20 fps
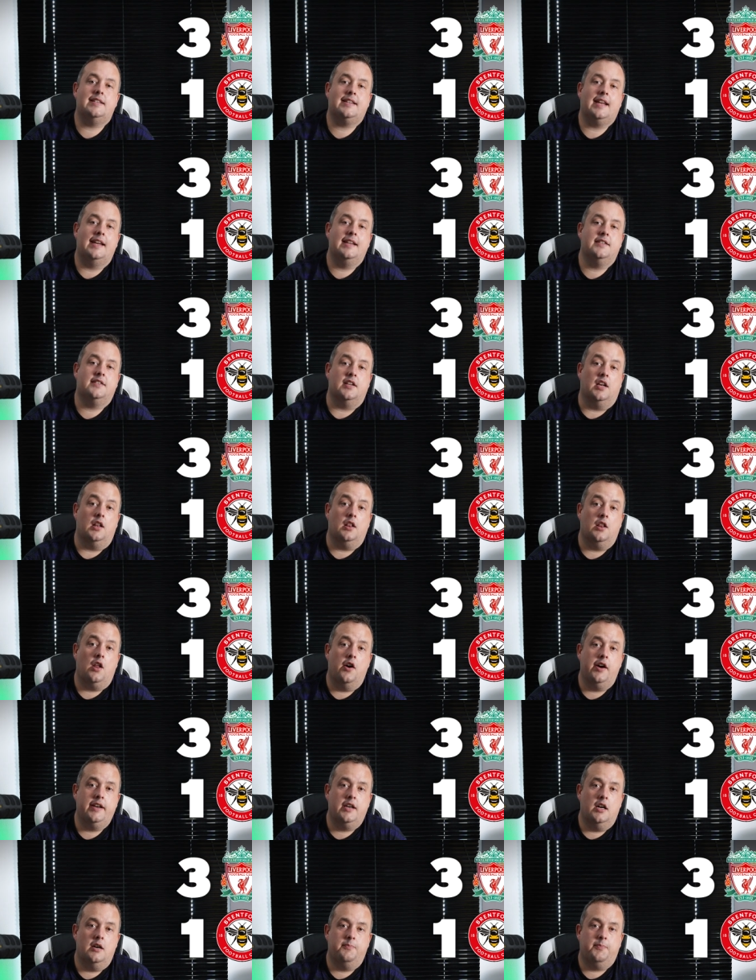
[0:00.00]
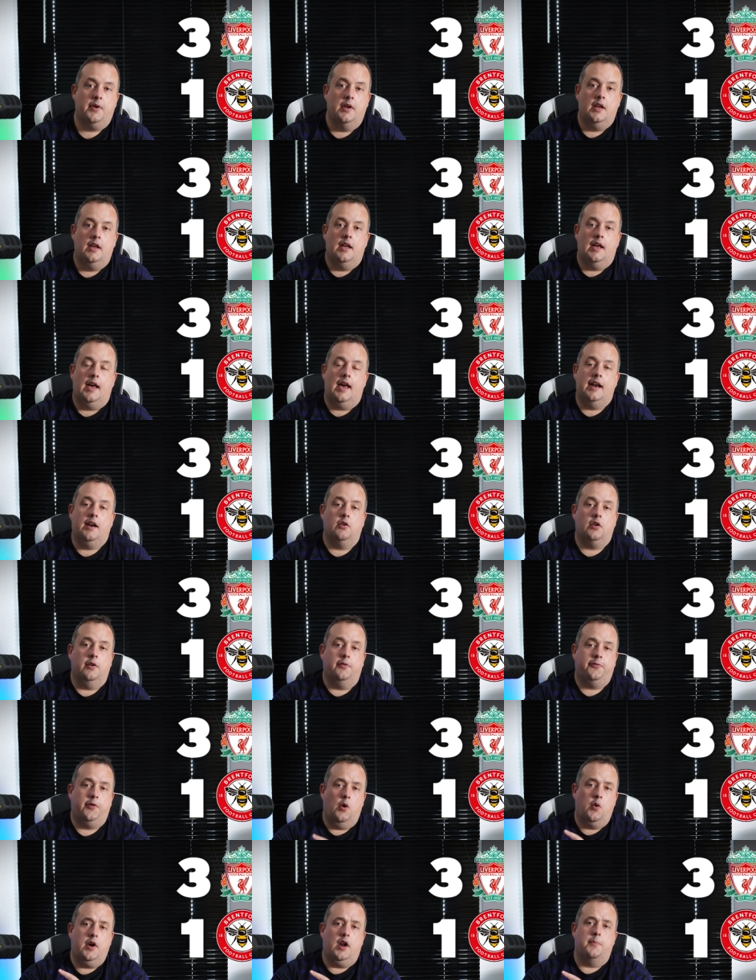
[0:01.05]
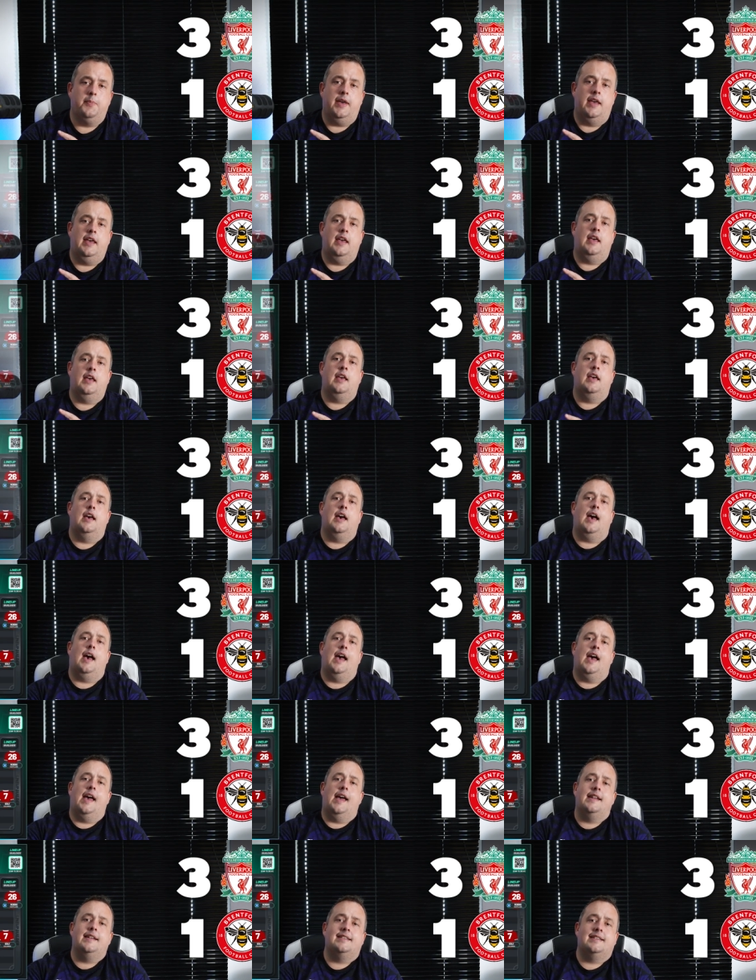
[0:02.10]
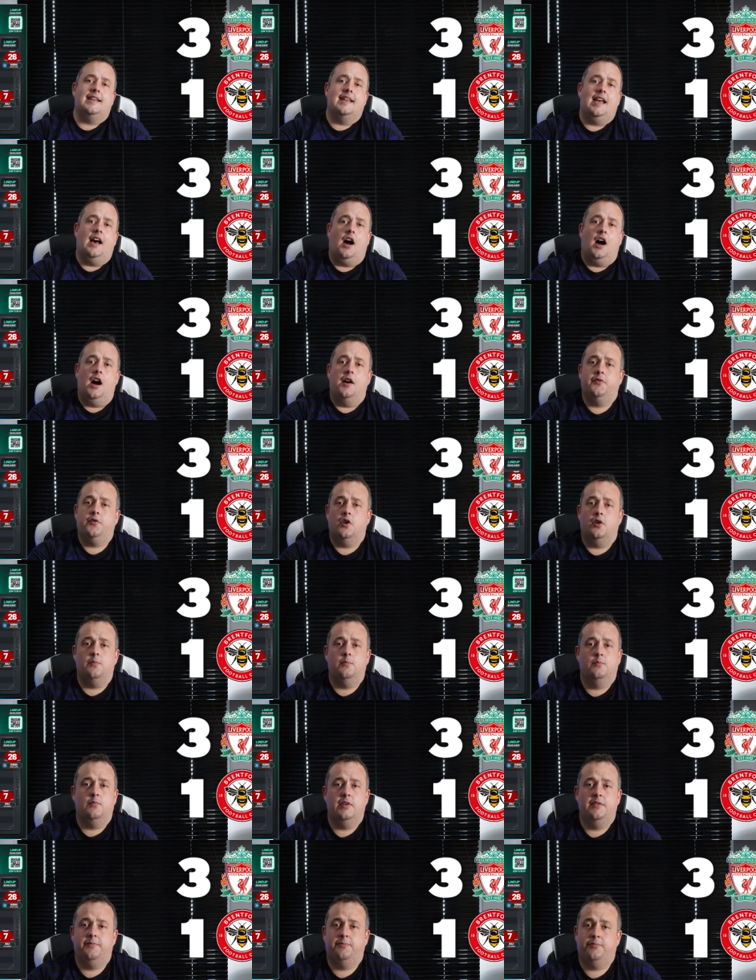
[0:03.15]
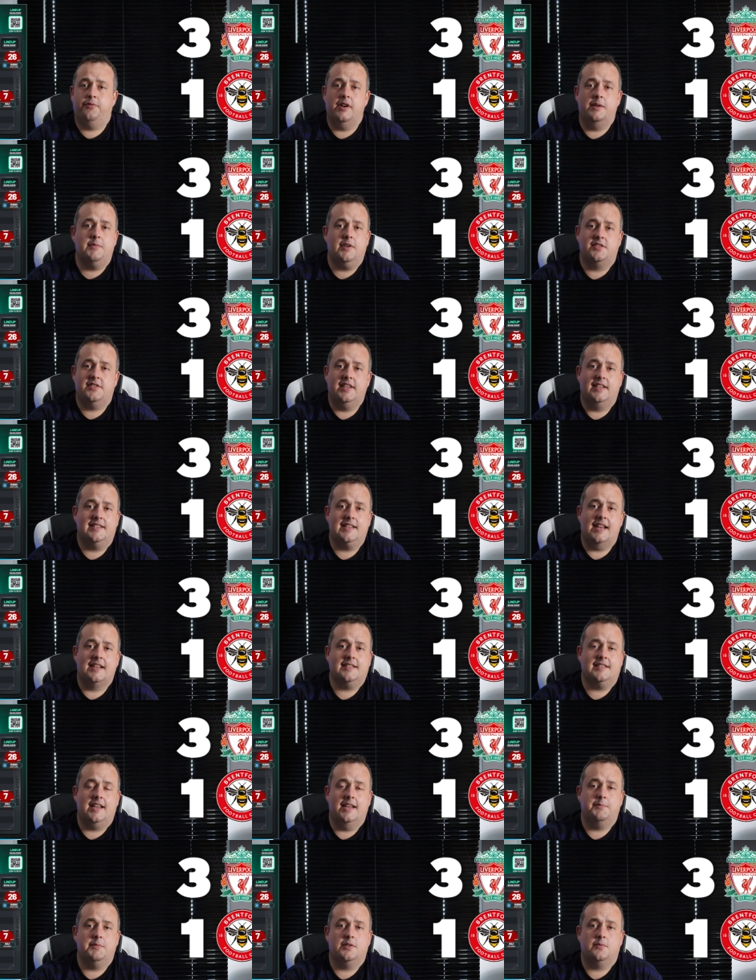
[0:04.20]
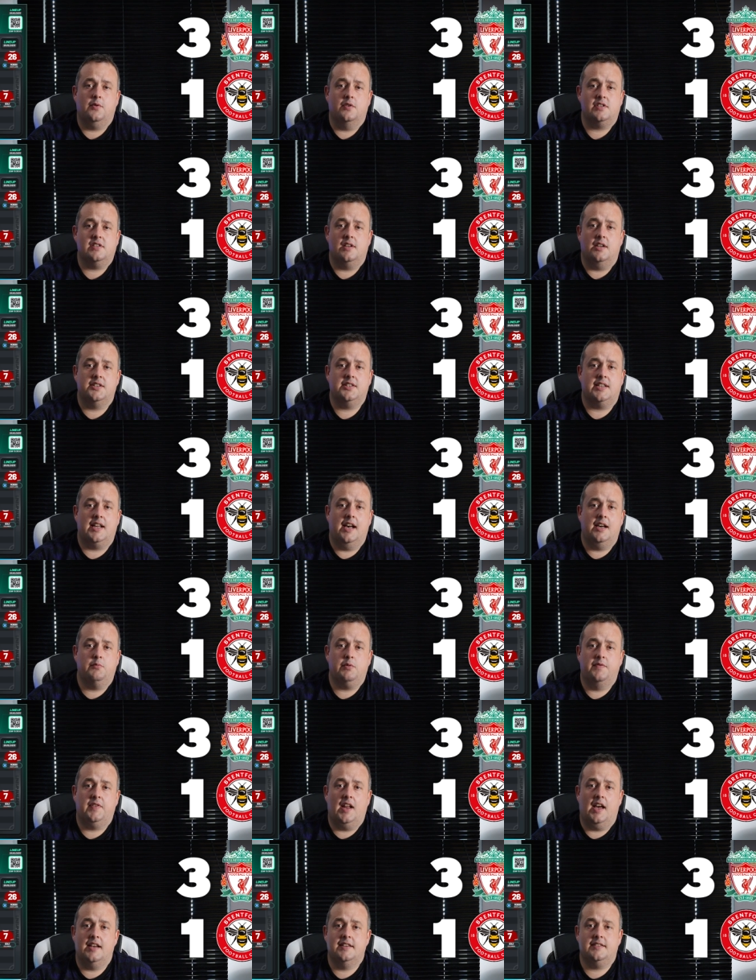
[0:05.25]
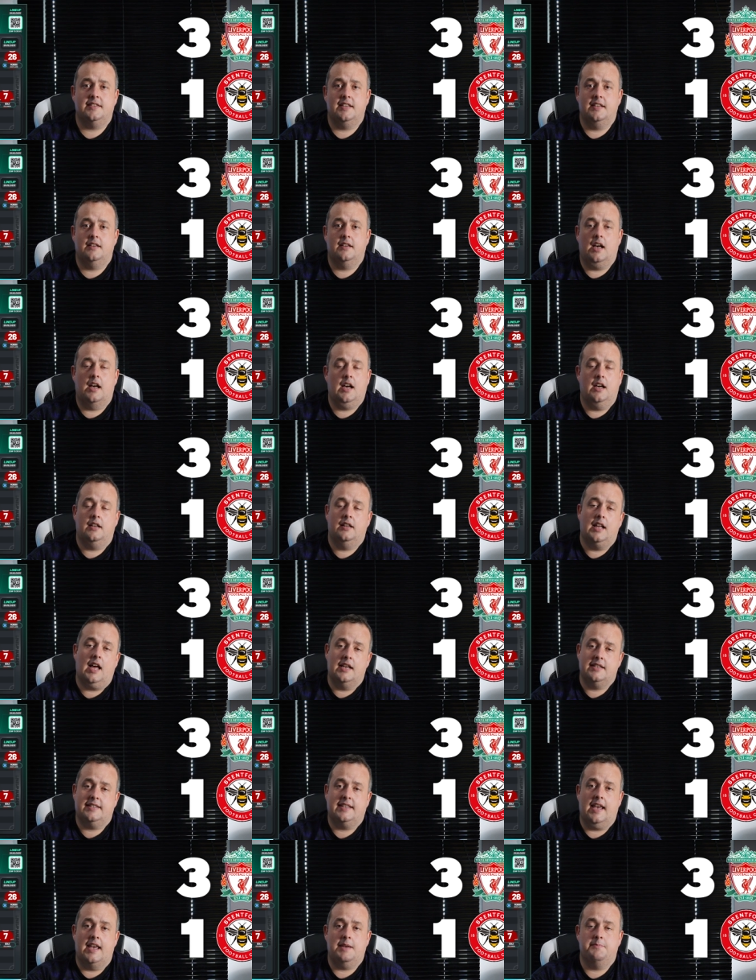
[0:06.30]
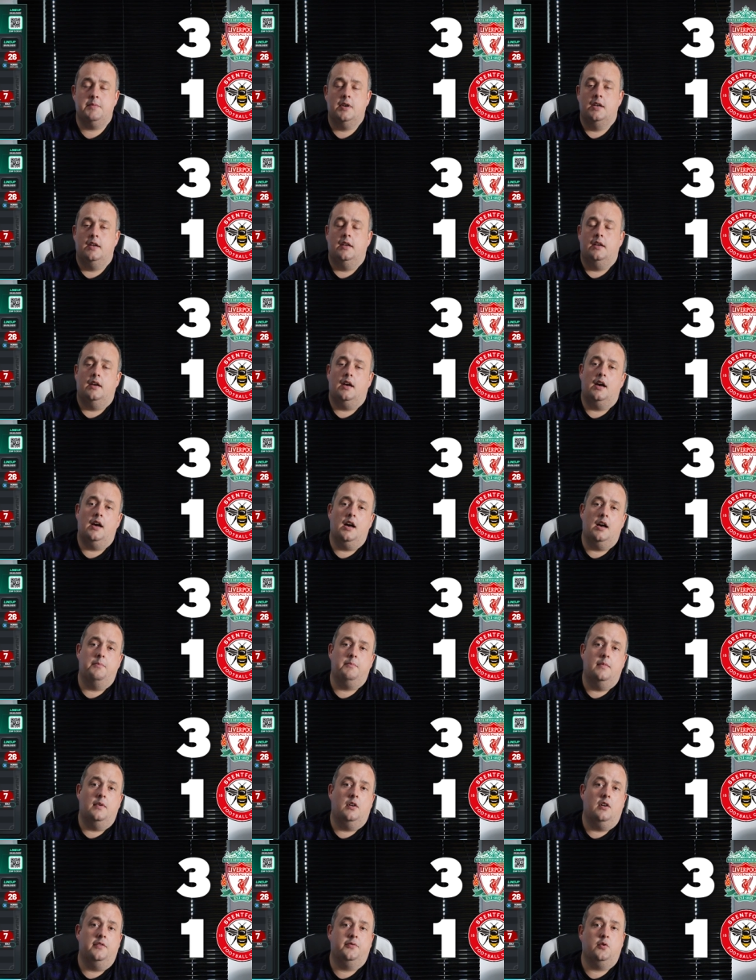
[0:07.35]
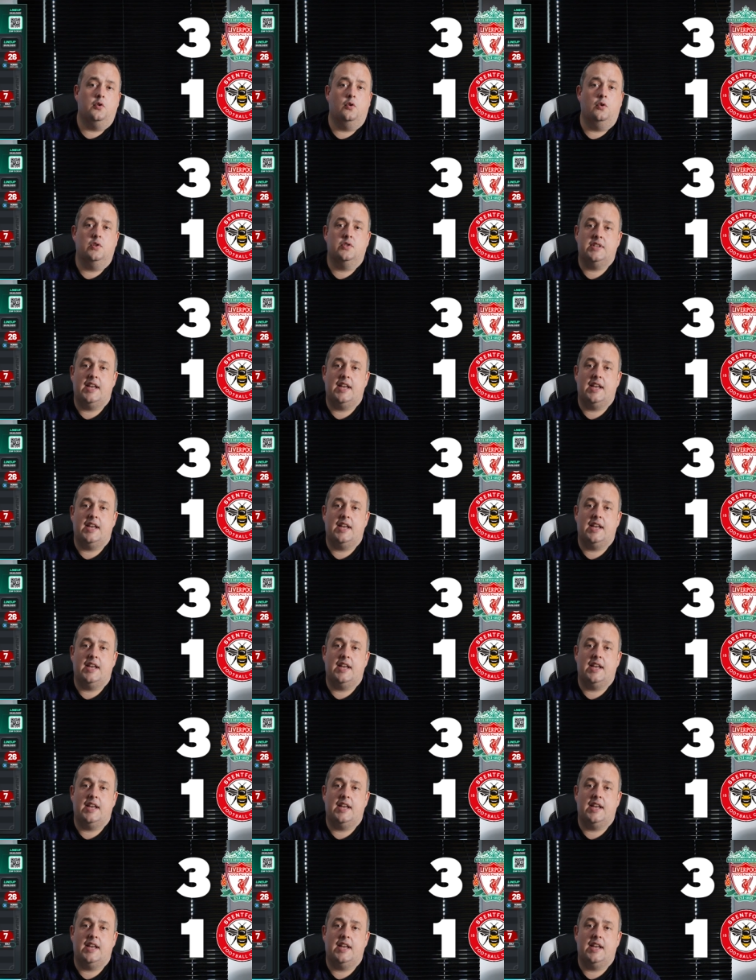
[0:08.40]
get into the lineup, and I'm going to throw it up here. And I've gone with pretty much the exact same as what Slot started with last uh, last game. Um, of course,